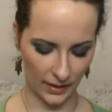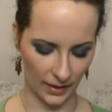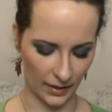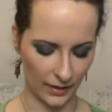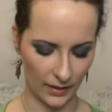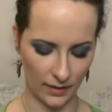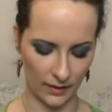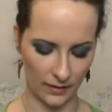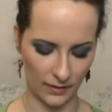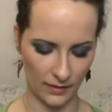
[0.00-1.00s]
hair,
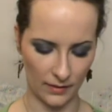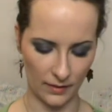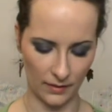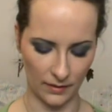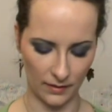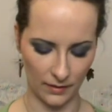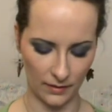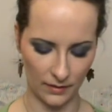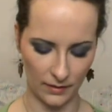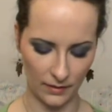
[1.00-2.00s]
and